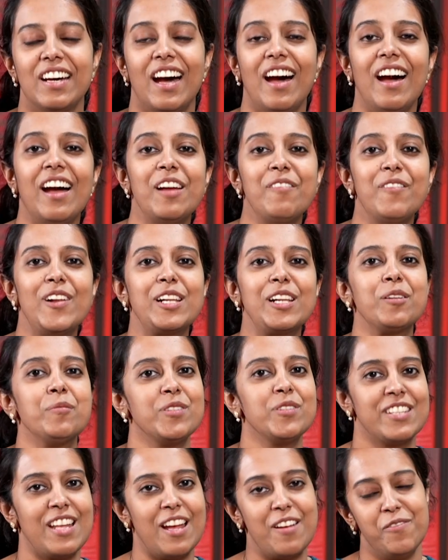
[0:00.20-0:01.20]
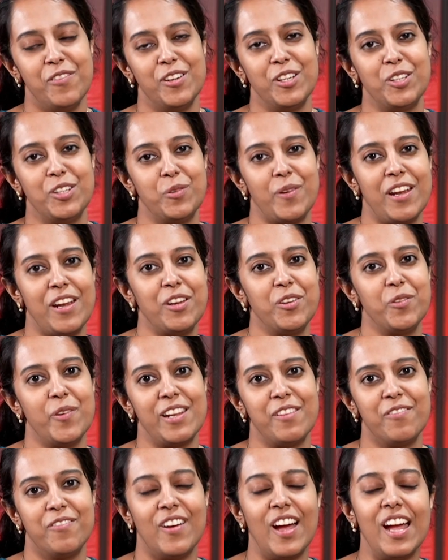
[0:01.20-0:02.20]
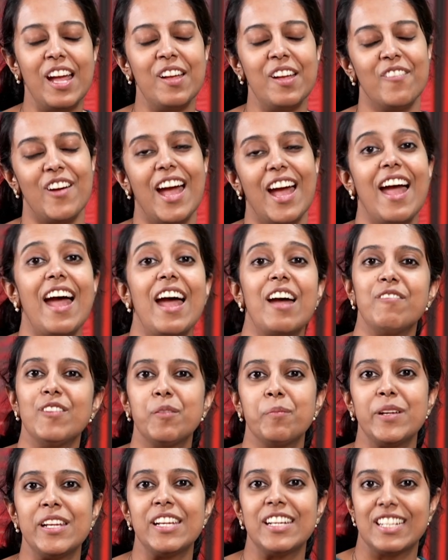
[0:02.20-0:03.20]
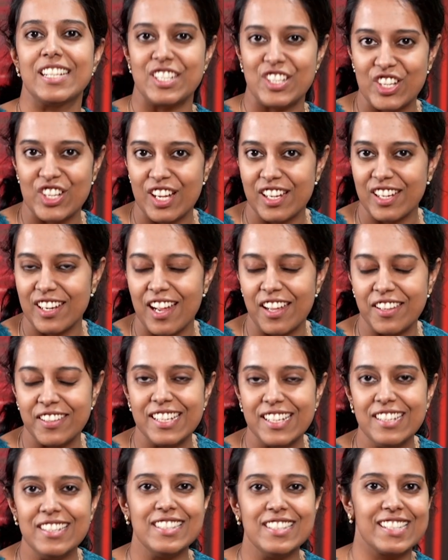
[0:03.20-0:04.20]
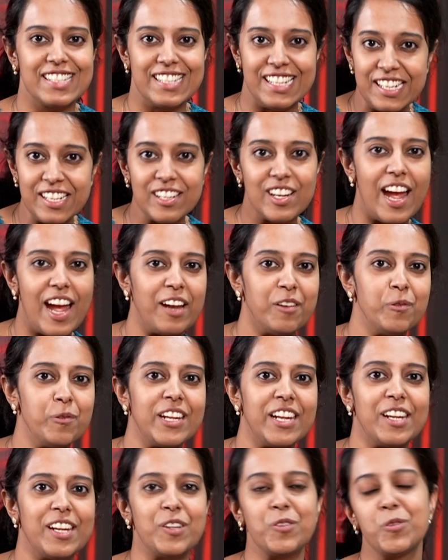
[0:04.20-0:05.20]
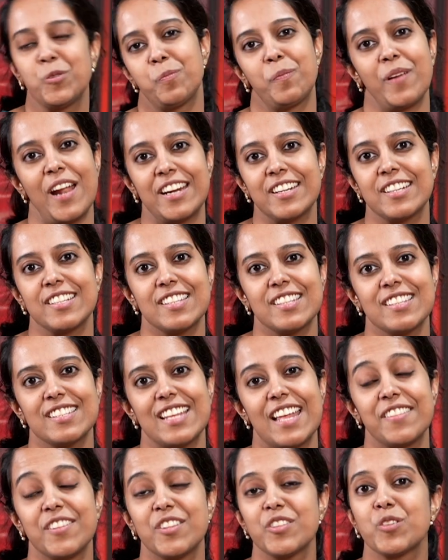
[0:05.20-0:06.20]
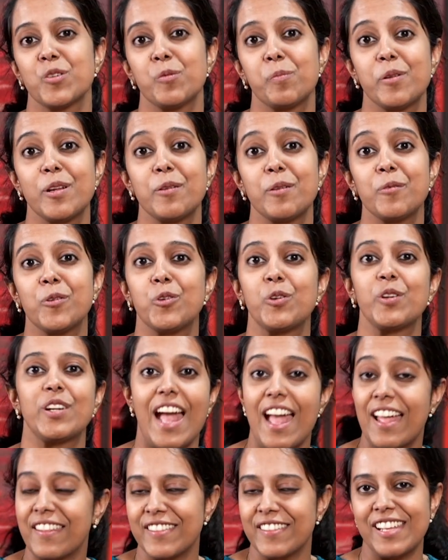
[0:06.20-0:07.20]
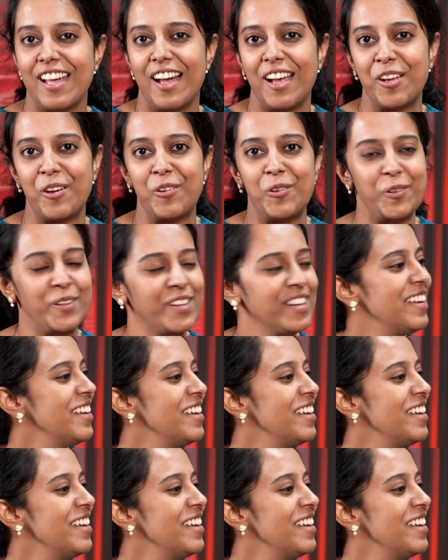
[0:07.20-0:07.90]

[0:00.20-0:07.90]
Hi, welcome to Cipher 2025. I have with me Krishna Gandhi, senior advocate who practices at the Supreme Court and the High Court.